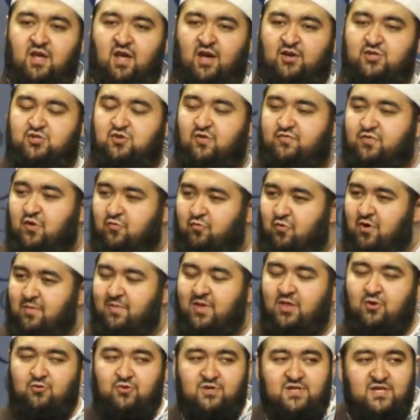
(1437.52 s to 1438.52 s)
So if the
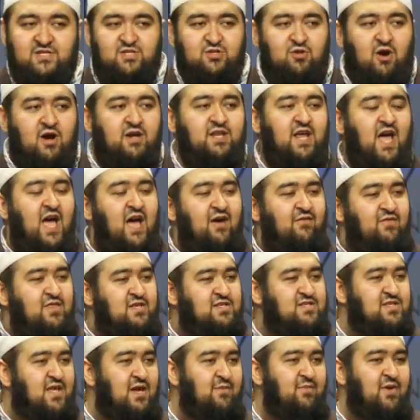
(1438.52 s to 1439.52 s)
woman who does not have an
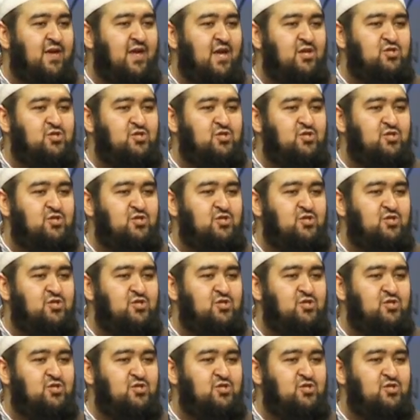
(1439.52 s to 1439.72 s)
Islamic